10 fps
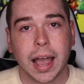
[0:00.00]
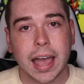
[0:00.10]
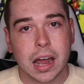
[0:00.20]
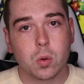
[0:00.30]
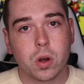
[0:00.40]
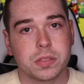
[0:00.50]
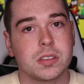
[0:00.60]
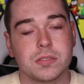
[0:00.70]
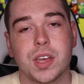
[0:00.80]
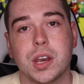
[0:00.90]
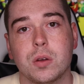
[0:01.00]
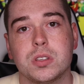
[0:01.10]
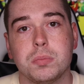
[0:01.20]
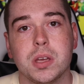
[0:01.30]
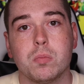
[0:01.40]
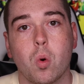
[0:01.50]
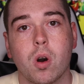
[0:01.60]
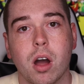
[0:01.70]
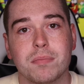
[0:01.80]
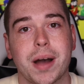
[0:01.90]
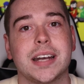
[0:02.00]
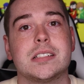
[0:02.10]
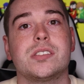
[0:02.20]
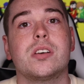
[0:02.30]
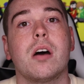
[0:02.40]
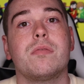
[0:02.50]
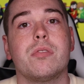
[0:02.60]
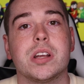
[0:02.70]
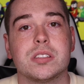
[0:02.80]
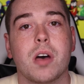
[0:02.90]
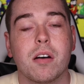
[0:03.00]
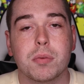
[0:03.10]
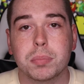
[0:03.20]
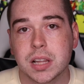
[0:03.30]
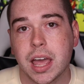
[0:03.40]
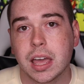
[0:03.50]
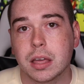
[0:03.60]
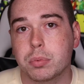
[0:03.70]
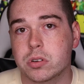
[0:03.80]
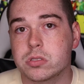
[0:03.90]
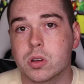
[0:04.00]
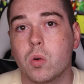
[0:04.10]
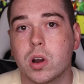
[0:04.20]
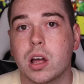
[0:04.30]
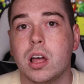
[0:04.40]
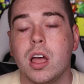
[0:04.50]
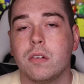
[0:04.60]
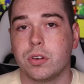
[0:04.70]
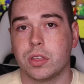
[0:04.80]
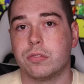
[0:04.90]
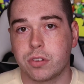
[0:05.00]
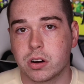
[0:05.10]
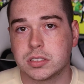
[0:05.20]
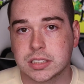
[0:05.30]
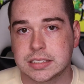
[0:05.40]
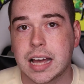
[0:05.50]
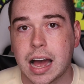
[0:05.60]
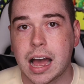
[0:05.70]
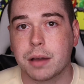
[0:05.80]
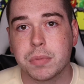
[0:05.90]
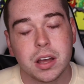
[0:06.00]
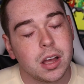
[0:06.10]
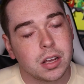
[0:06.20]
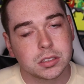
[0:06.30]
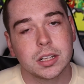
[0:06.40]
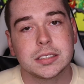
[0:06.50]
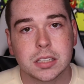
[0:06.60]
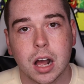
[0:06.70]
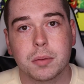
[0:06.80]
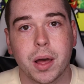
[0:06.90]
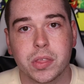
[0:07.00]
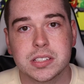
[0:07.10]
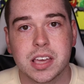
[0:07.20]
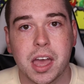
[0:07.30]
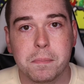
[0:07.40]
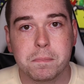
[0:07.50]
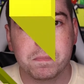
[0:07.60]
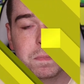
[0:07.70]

I kind of want this video to be more of my discoveries of playing Persona for the first time. So let's talk about this game.